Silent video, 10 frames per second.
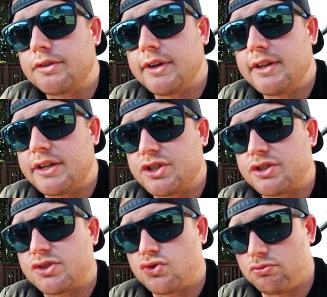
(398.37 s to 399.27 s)
3, they're
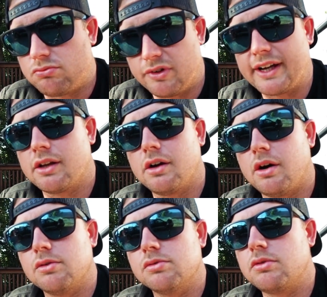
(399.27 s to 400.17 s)
just regular
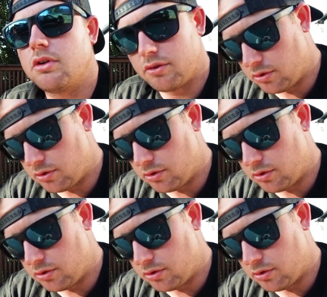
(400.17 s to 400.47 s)
old